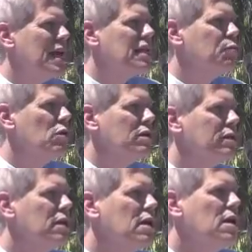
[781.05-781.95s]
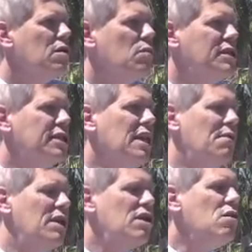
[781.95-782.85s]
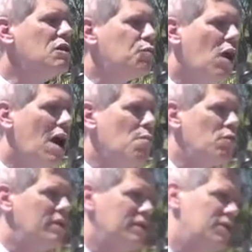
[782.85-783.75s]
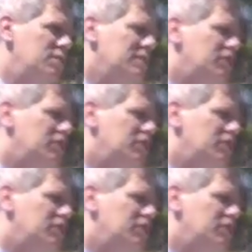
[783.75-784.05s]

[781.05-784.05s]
textbooks. We still have a huge problem with the student